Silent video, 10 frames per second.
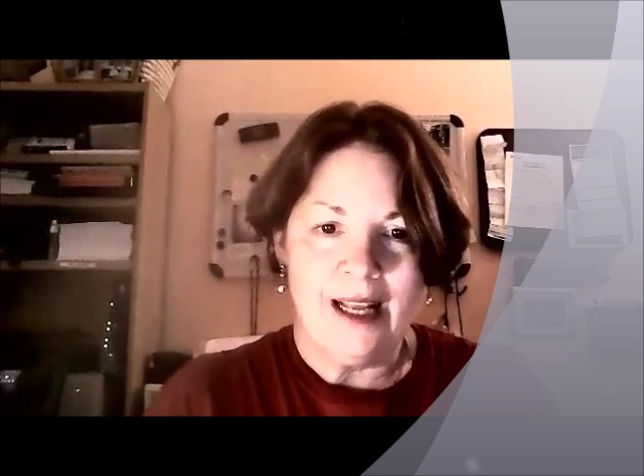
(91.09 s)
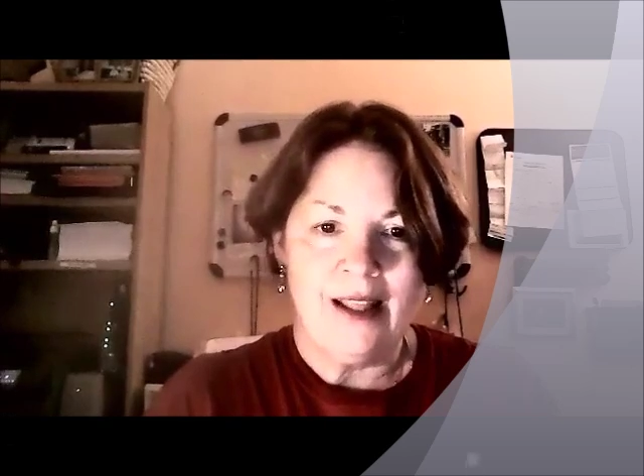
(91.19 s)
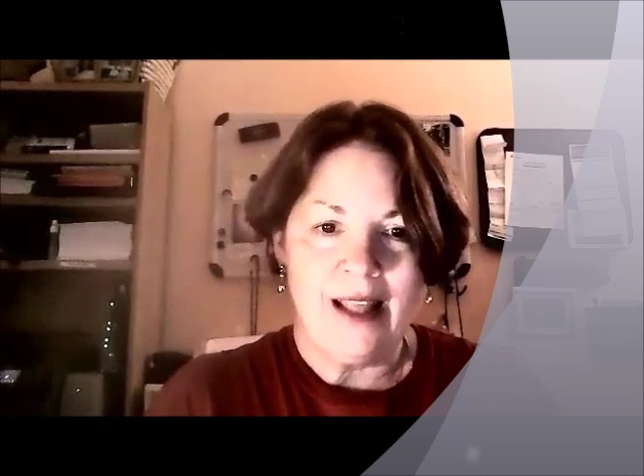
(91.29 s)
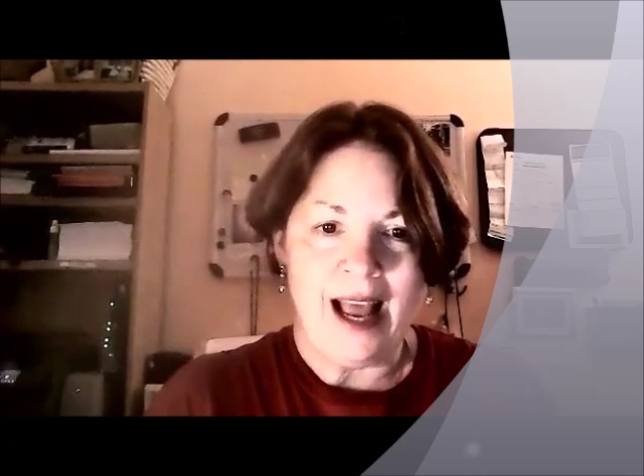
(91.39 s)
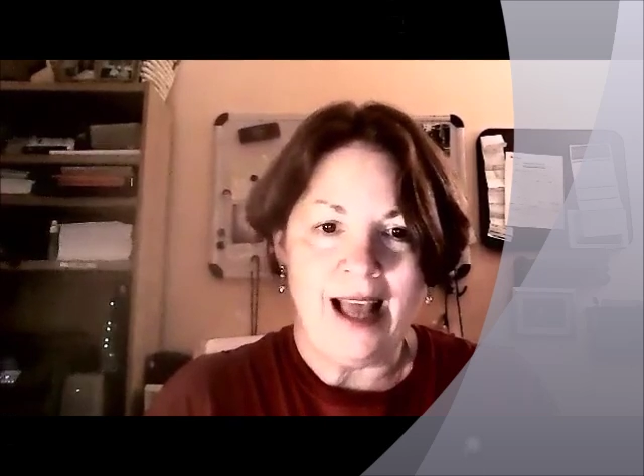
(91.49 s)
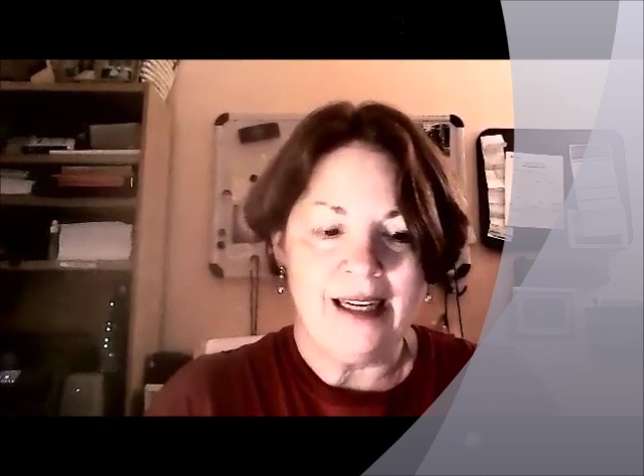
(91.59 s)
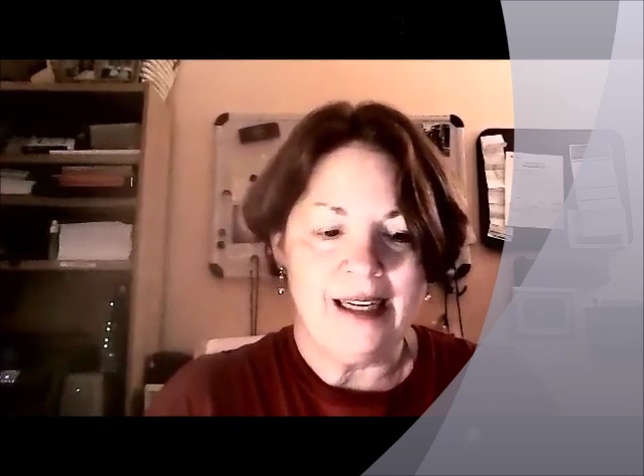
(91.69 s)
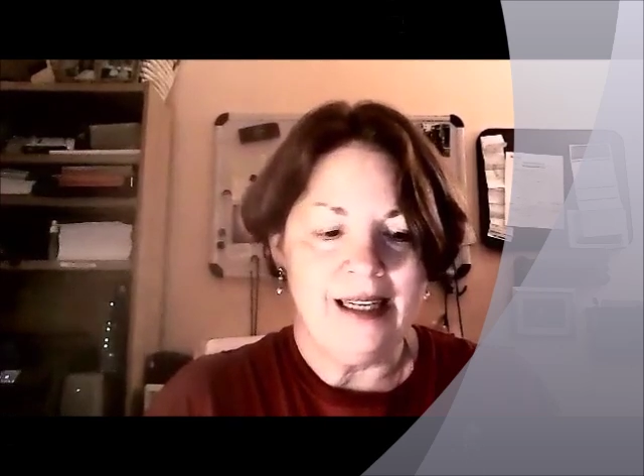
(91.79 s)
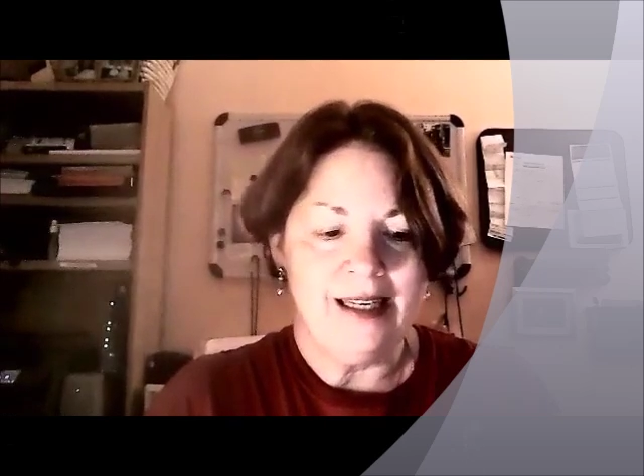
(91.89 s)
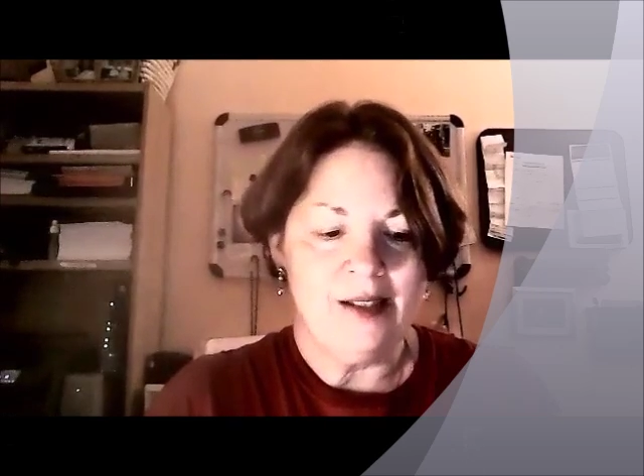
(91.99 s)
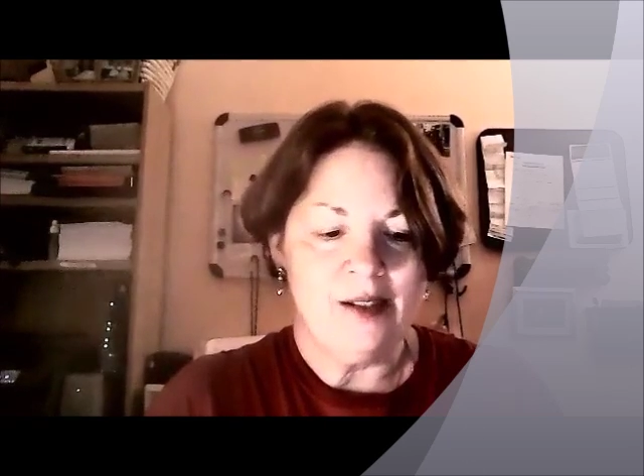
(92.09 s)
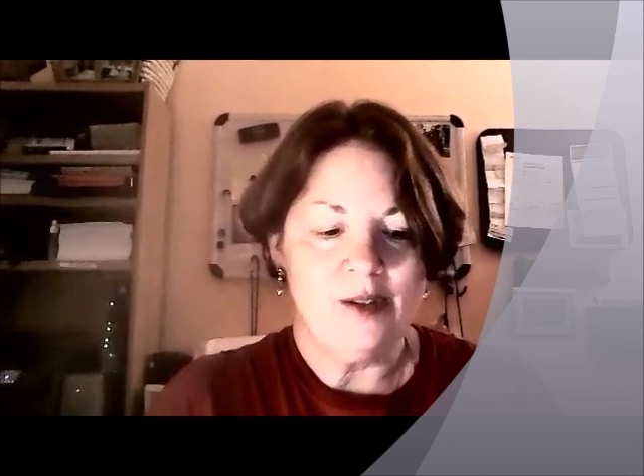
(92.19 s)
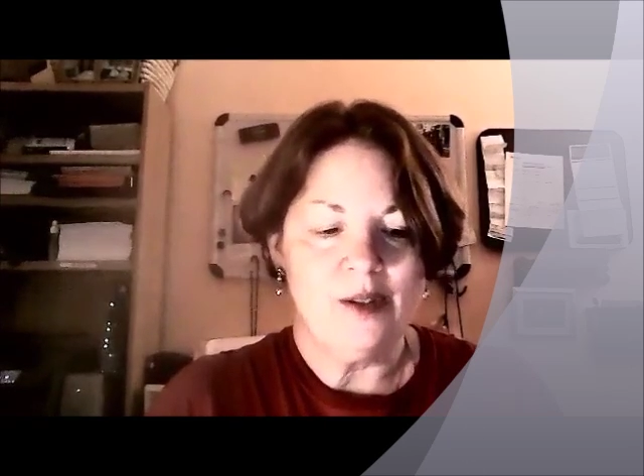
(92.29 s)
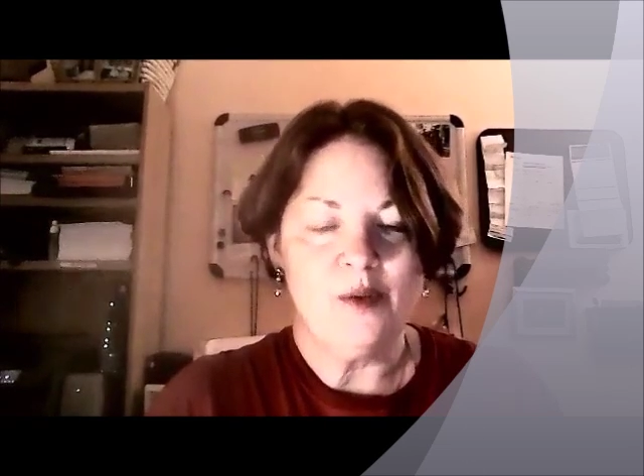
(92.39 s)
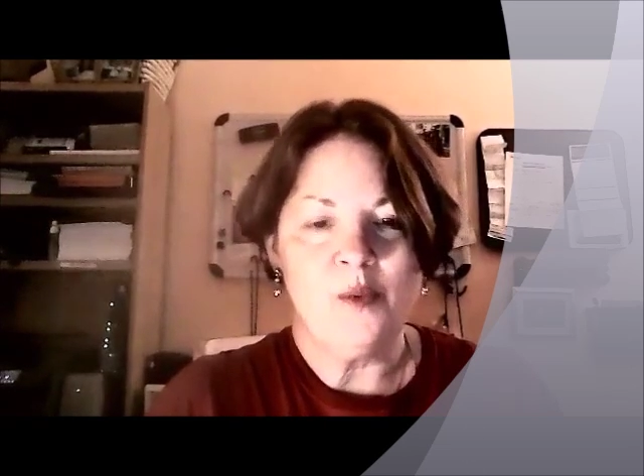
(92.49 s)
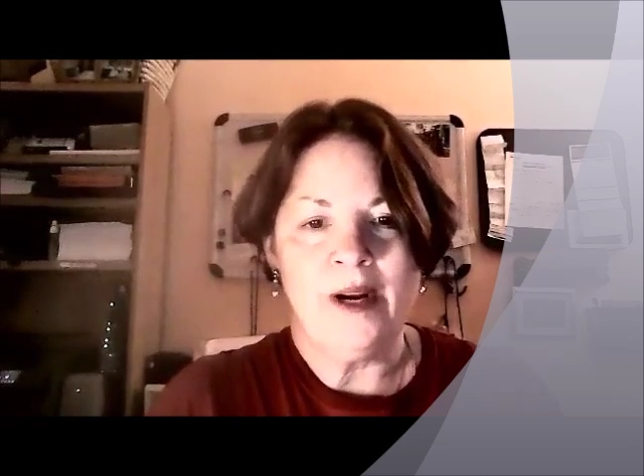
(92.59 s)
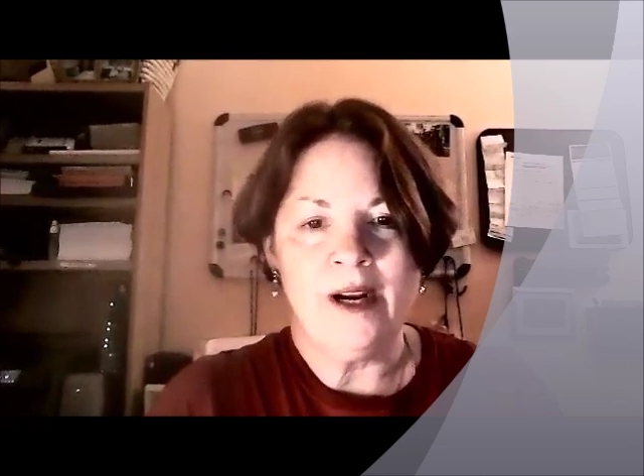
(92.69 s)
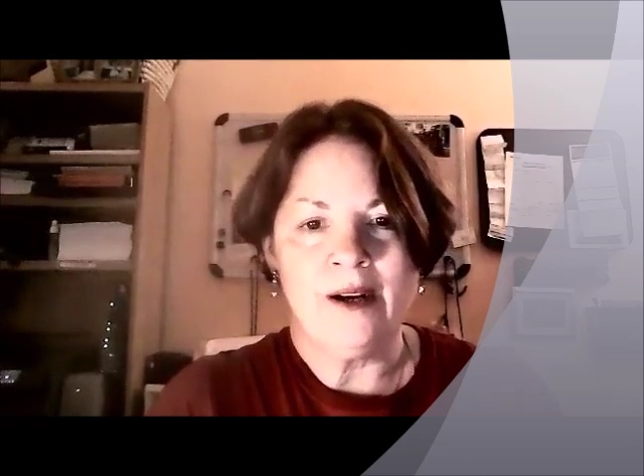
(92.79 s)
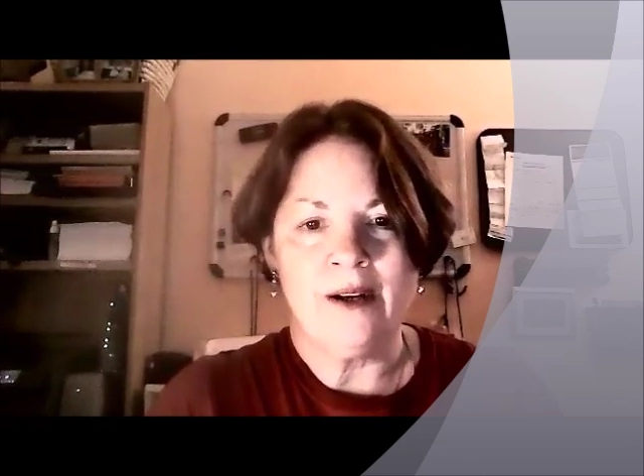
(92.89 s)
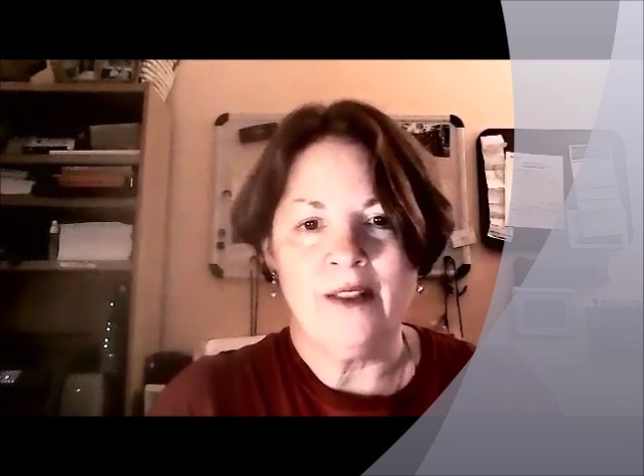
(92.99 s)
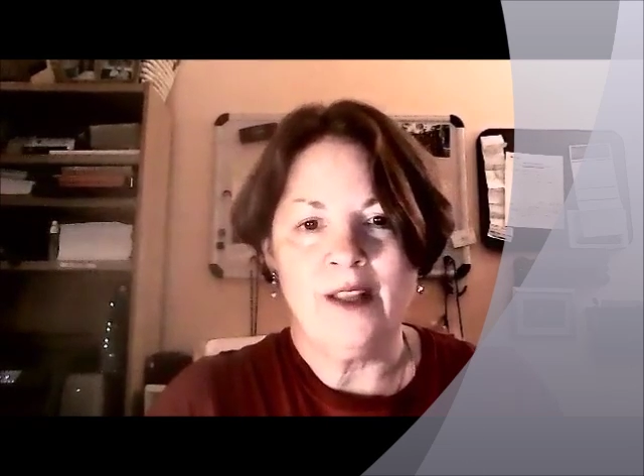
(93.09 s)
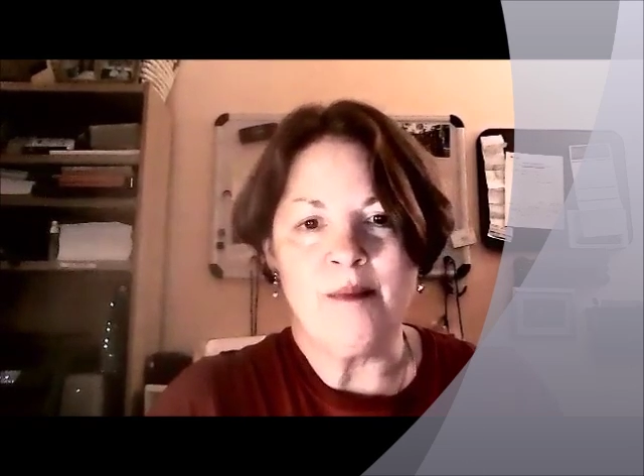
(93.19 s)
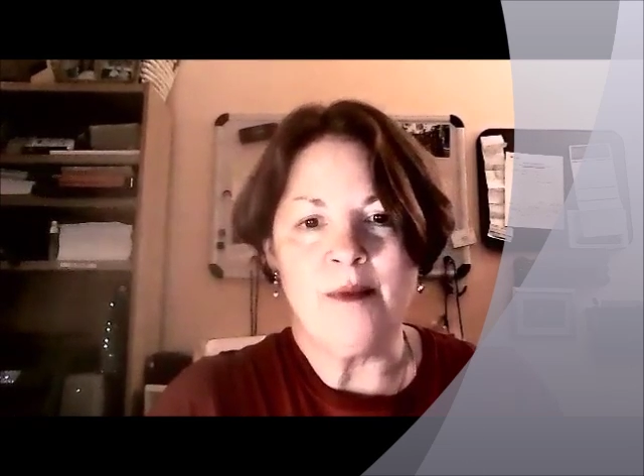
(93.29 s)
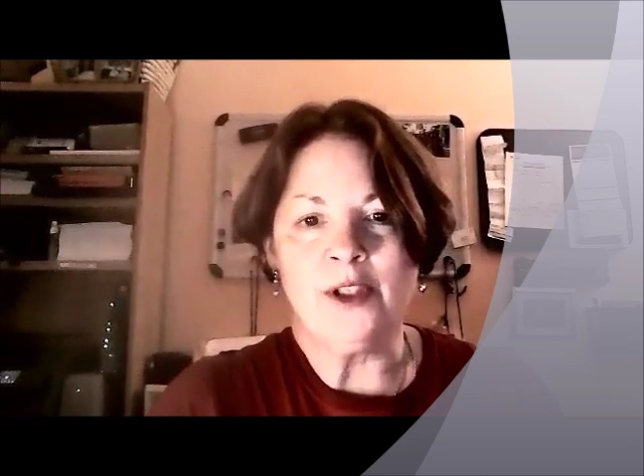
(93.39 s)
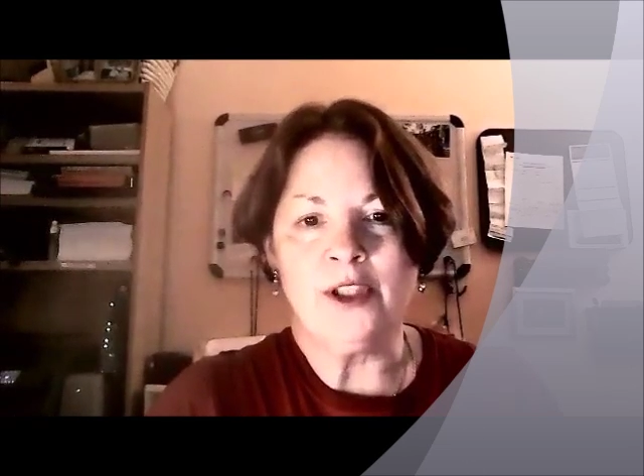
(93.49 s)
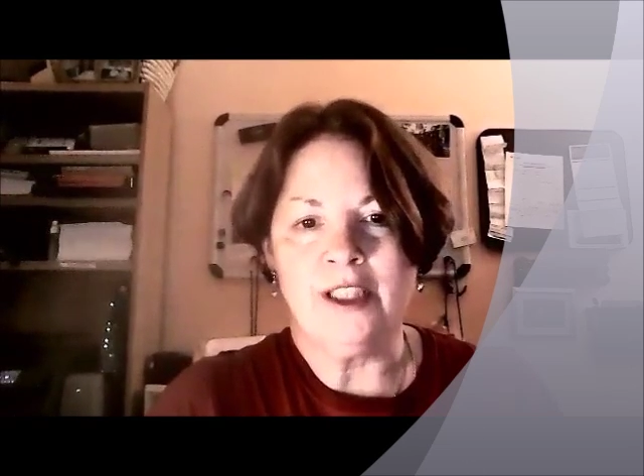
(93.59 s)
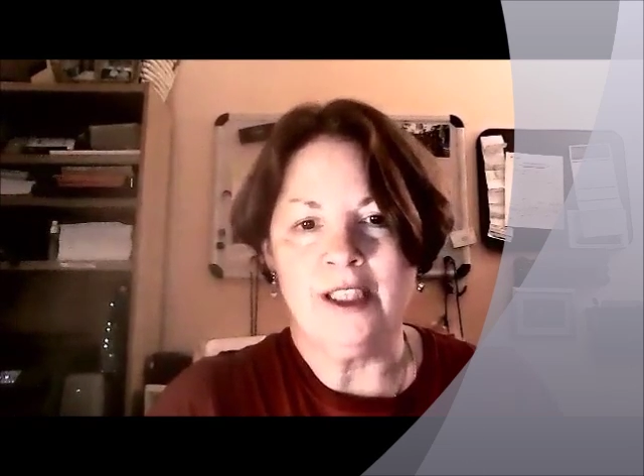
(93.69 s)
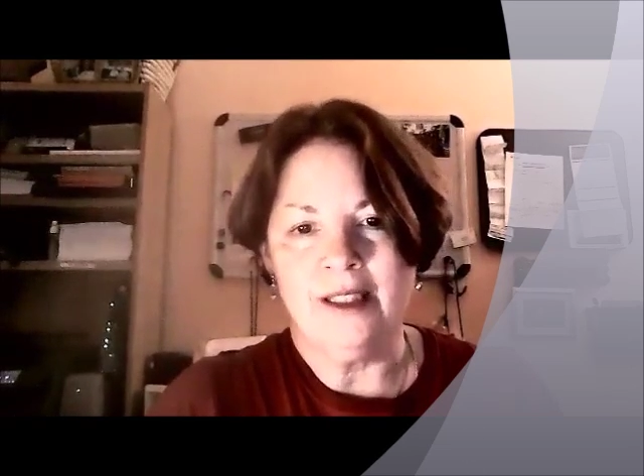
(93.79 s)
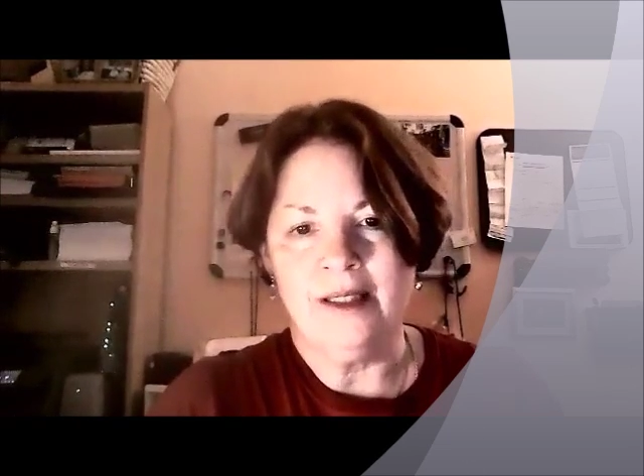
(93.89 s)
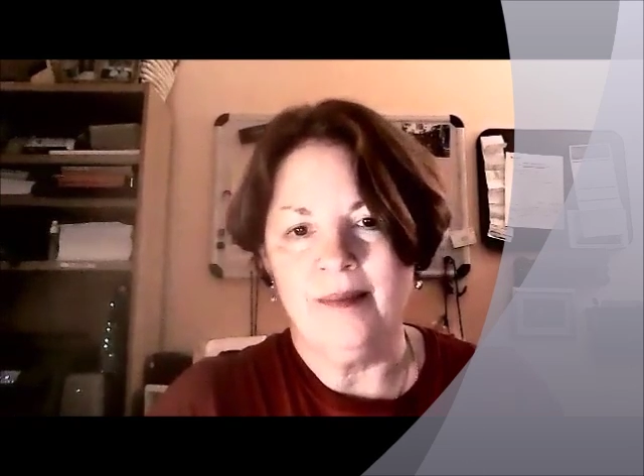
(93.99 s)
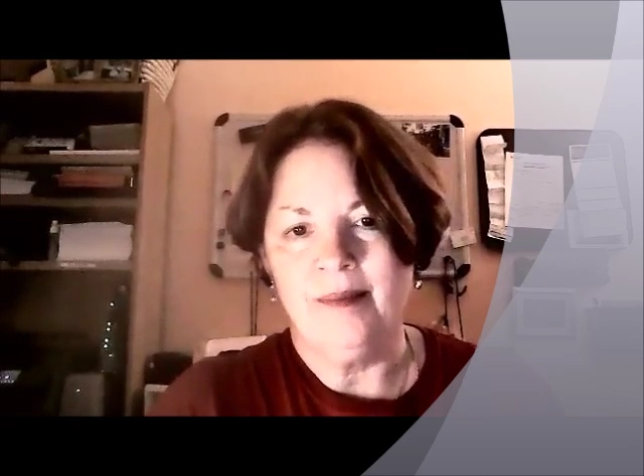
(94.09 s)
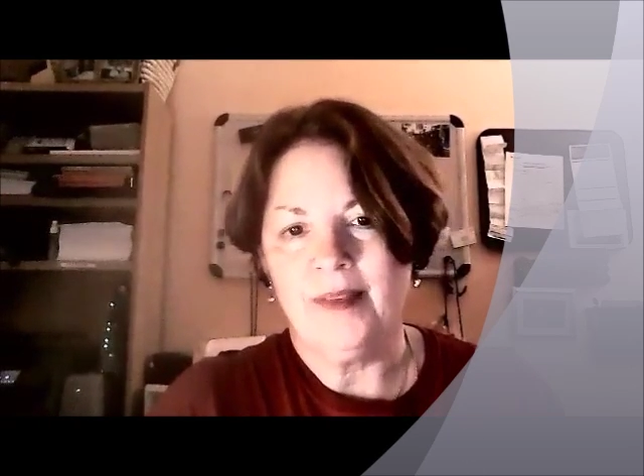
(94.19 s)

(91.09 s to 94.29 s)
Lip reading: that is where the immersion